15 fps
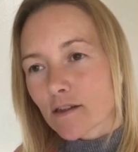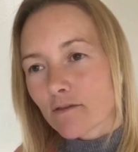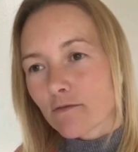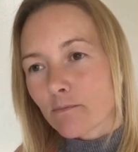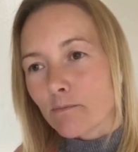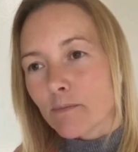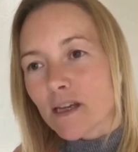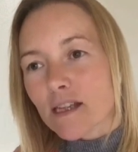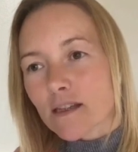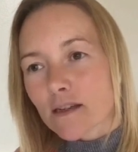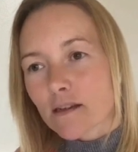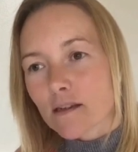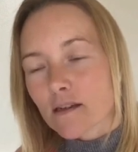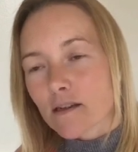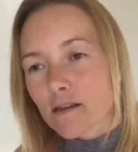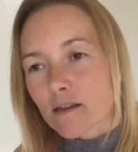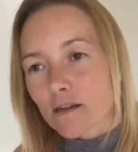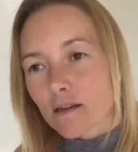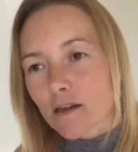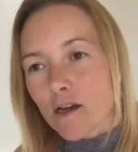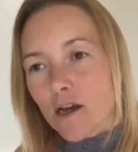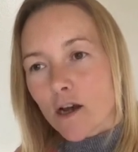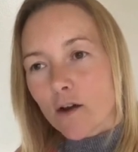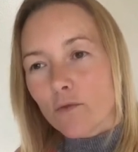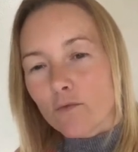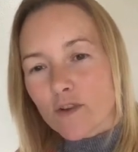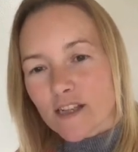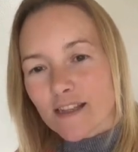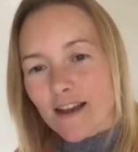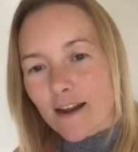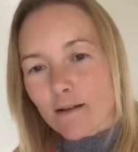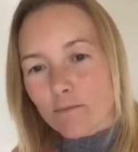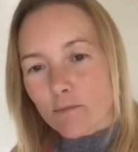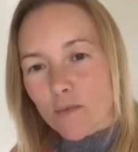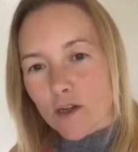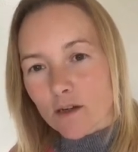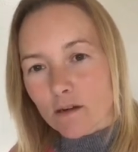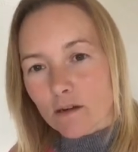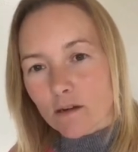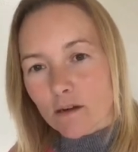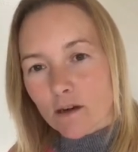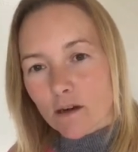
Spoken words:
of bitterness and resentment